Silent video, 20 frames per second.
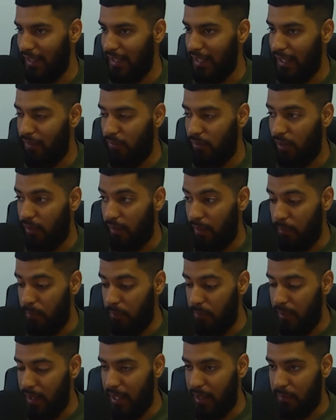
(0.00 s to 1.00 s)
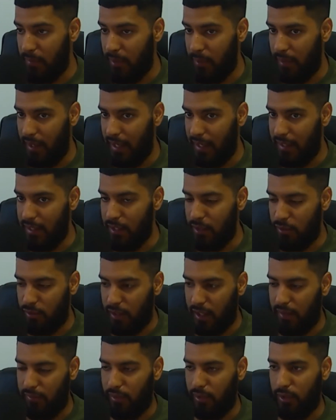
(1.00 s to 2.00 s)
If not, minimum, at least
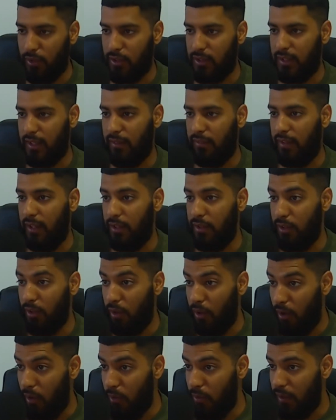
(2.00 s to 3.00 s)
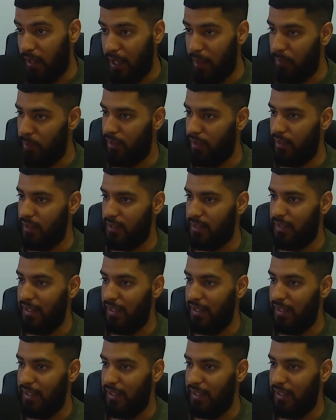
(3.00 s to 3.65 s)
try for yourself and your own happiness.